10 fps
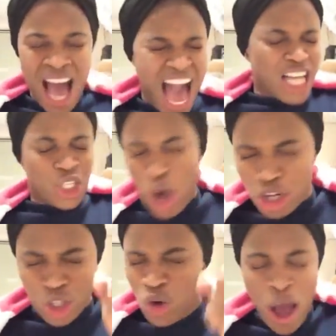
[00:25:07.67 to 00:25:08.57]
I
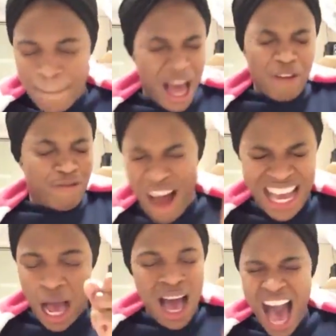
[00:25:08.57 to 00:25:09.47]
judge you by
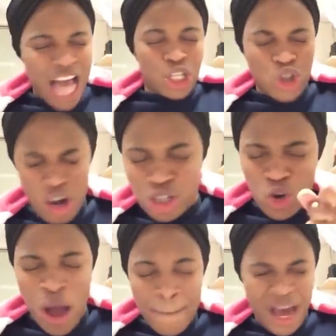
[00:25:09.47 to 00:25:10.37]
fire. I judge
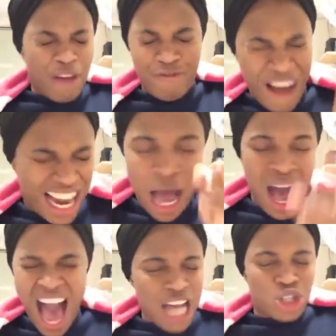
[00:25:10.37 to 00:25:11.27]
you by fire.
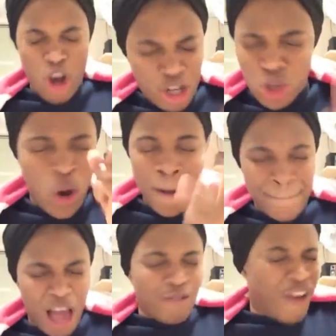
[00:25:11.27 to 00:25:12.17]
I judge you
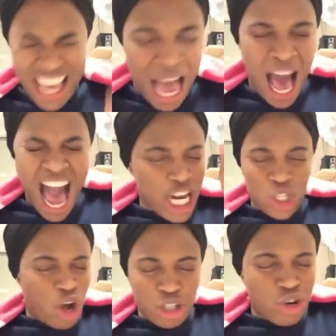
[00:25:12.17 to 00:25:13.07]
by fire. I
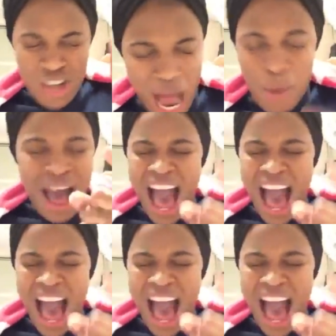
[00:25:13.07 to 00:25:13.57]
judge you now.